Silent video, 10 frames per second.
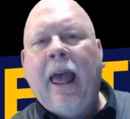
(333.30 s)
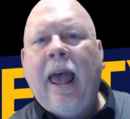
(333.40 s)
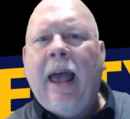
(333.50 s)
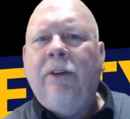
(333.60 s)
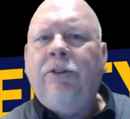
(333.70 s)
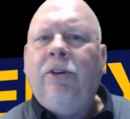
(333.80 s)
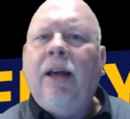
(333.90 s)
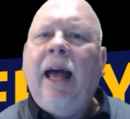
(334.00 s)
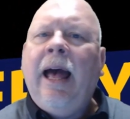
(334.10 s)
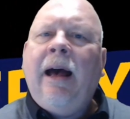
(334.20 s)
as
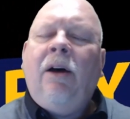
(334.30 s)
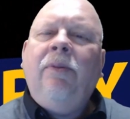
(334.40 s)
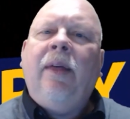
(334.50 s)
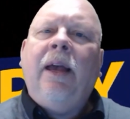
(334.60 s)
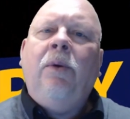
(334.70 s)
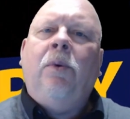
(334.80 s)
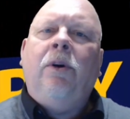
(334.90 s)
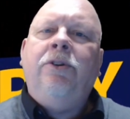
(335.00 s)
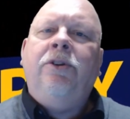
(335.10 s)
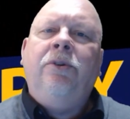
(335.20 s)
to how they
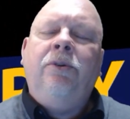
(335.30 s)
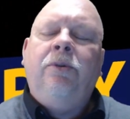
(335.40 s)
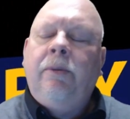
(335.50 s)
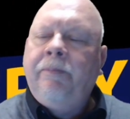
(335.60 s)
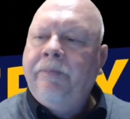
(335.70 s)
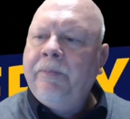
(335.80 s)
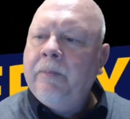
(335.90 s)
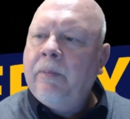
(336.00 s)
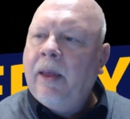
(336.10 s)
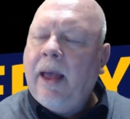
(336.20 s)
were to
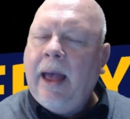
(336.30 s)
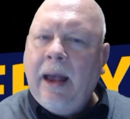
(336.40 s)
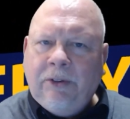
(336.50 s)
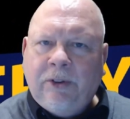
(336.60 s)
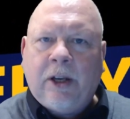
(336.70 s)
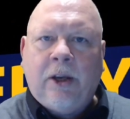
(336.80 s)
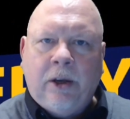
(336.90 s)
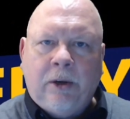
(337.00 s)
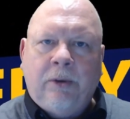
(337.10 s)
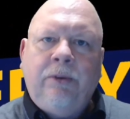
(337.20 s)

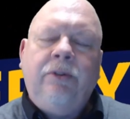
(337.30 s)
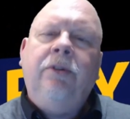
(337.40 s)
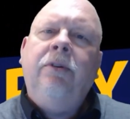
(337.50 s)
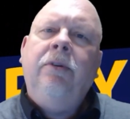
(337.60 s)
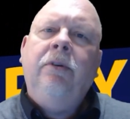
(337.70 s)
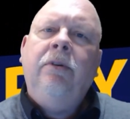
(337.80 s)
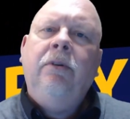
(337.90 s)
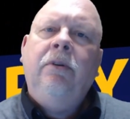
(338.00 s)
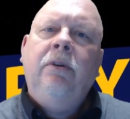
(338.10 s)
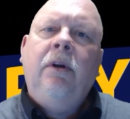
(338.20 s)
execute
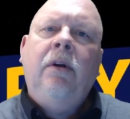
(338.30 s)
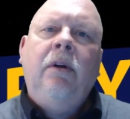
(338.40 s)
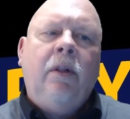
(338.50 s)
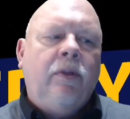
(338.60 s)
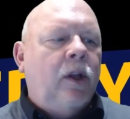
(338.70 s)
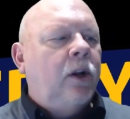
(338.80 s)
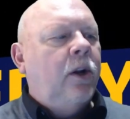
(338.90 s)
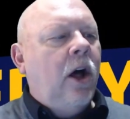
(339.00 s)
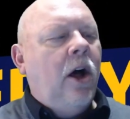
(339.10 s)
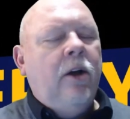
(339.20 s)
the
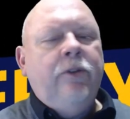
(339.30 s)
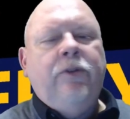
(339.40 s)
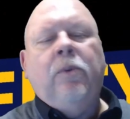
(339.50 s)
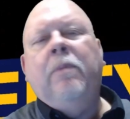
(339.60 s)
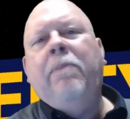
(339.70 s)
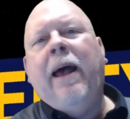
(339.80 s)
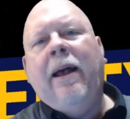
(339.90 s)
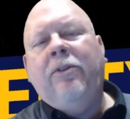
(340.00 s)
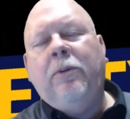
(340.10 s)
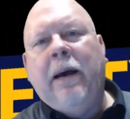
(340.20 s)
laws that were
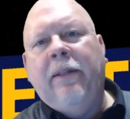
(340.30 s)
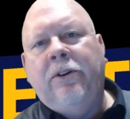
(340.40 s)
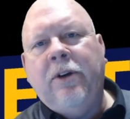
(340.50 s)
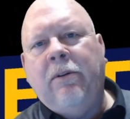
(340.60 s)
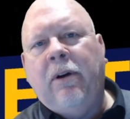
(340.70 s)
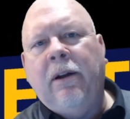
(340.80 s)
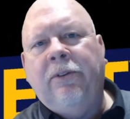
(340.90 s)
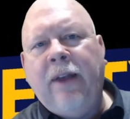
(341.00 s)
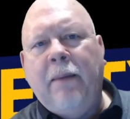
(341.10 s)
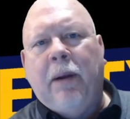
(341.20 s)
passed by the General
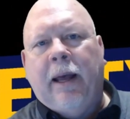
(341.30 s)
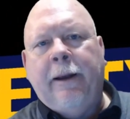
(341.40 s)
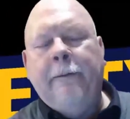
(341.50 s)
Assembly.